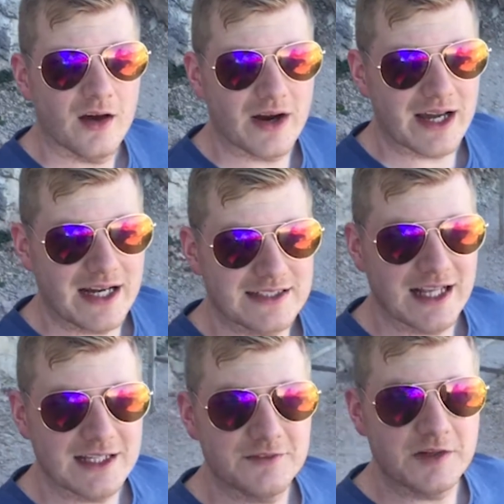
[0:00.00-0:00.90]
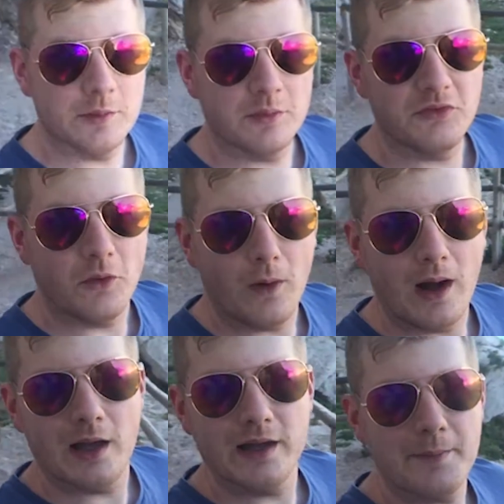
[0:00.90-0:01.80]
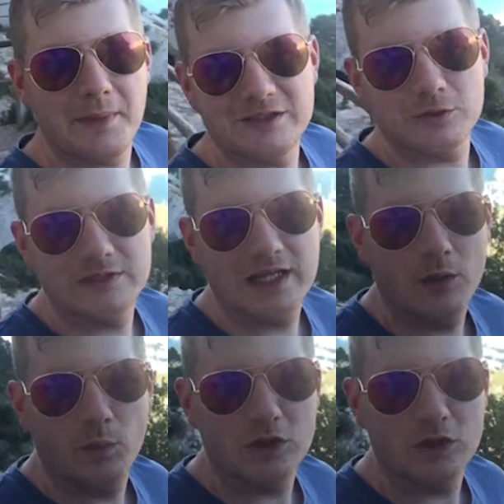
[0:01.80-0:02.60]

Alright guys, last video before I get back to the hotel